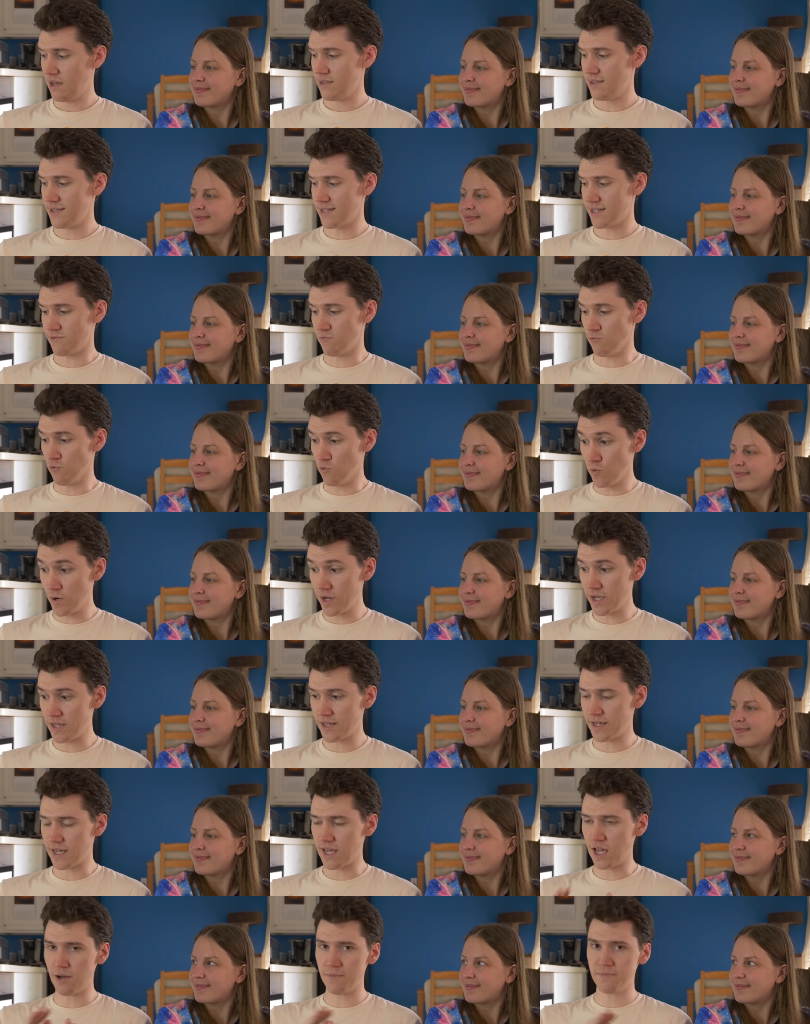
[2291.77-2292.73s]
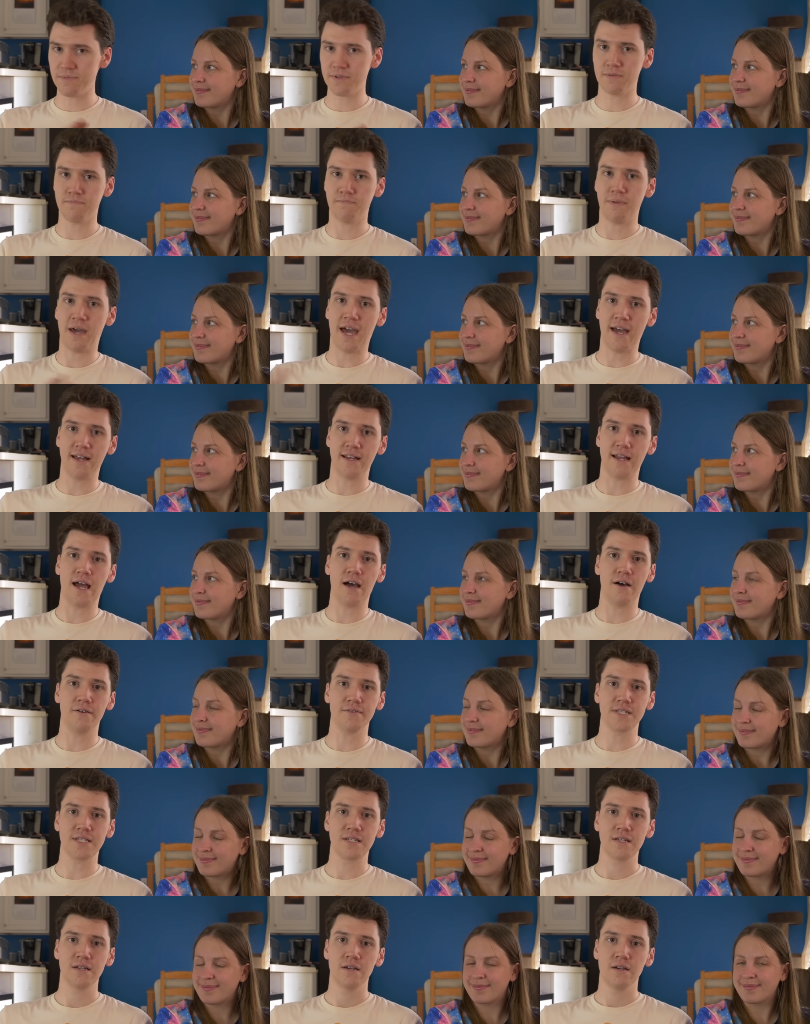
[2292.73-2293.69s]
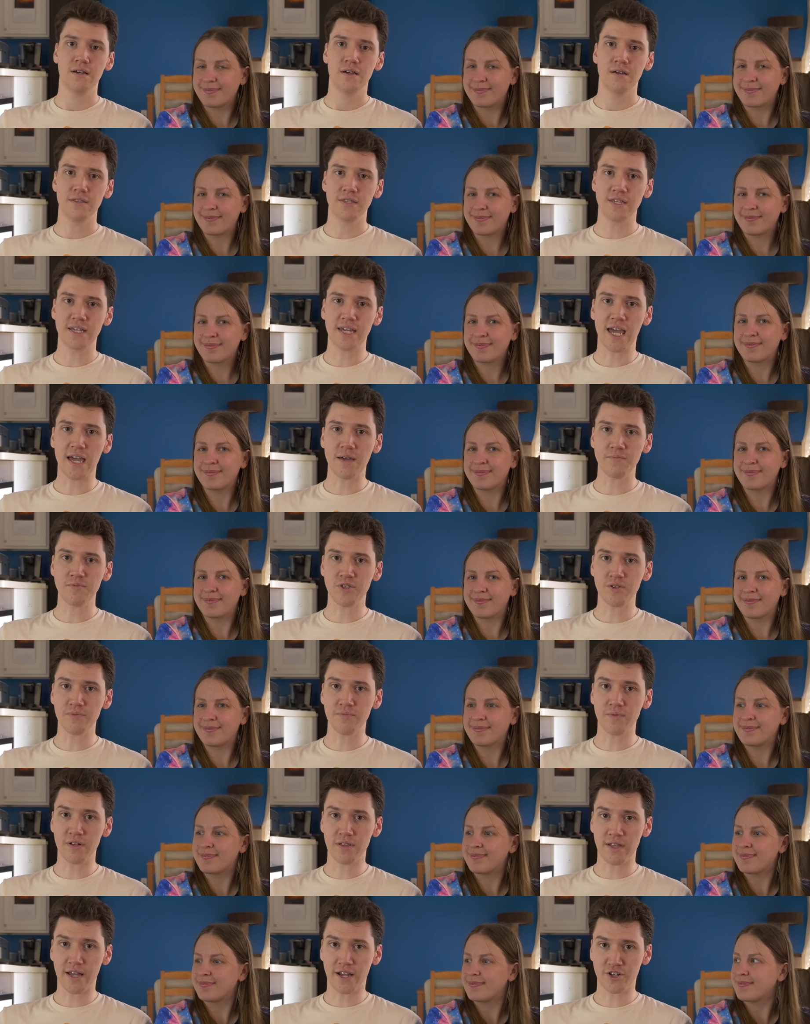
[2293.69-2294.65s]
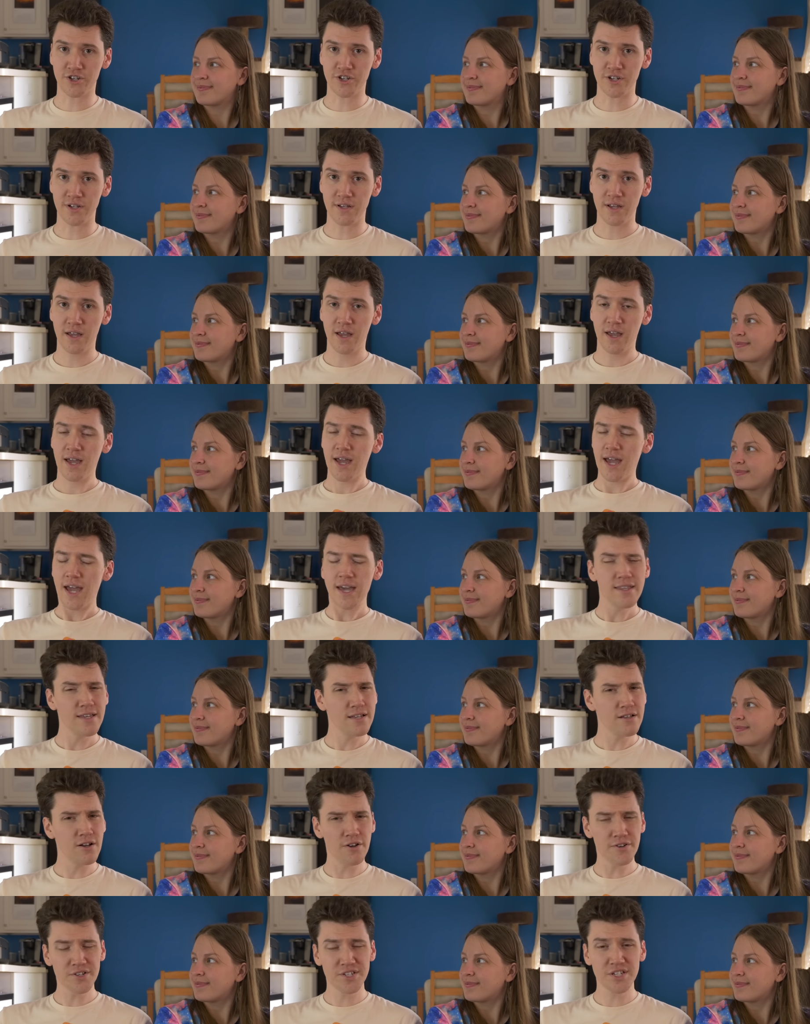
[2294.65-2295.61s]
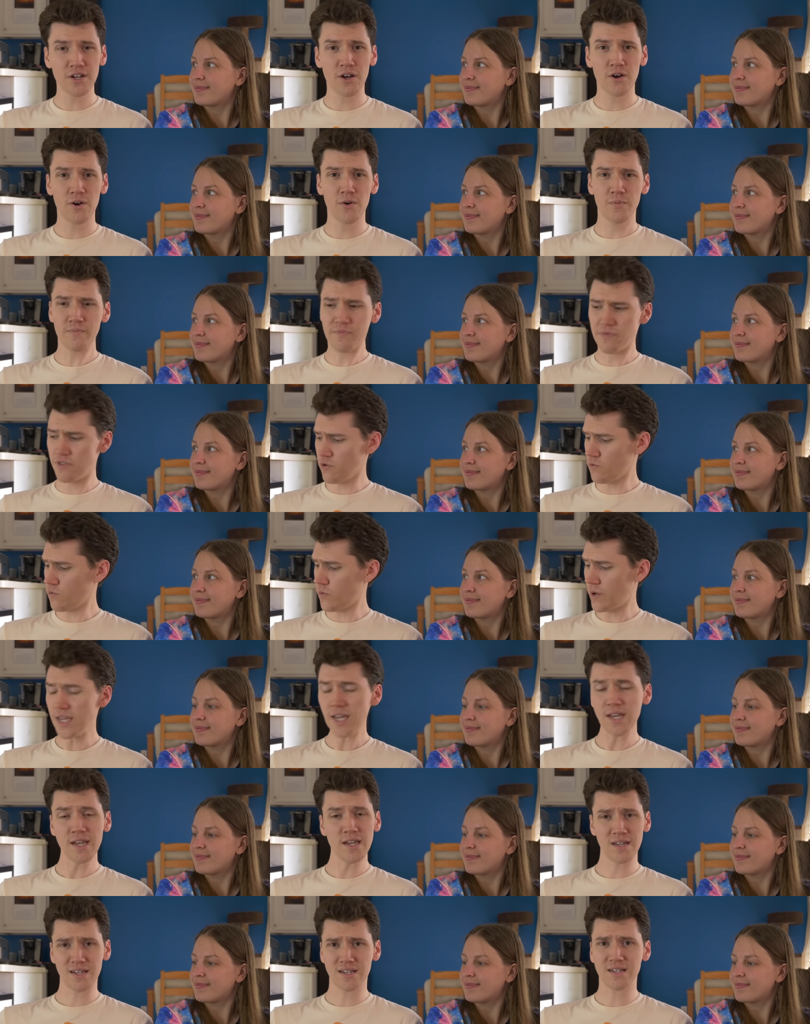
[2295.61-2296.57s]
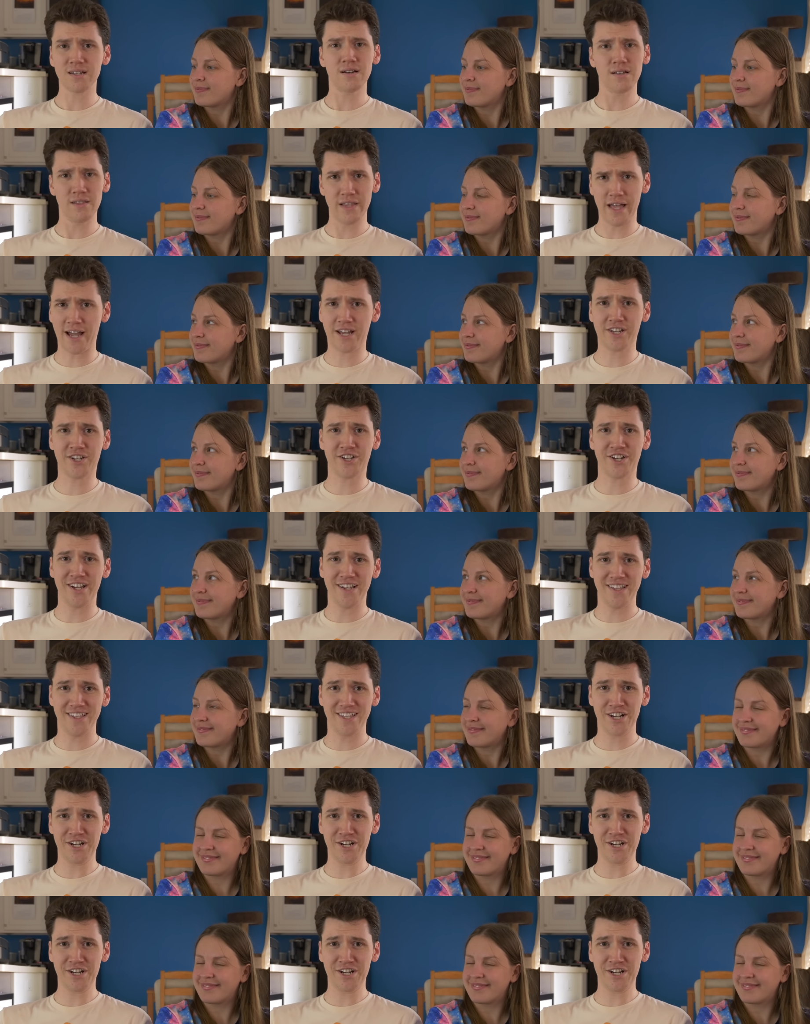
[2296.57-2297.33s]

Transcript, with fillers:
Speaker 1: This really helped pad out the GameCube collection. And then also the Wii collection.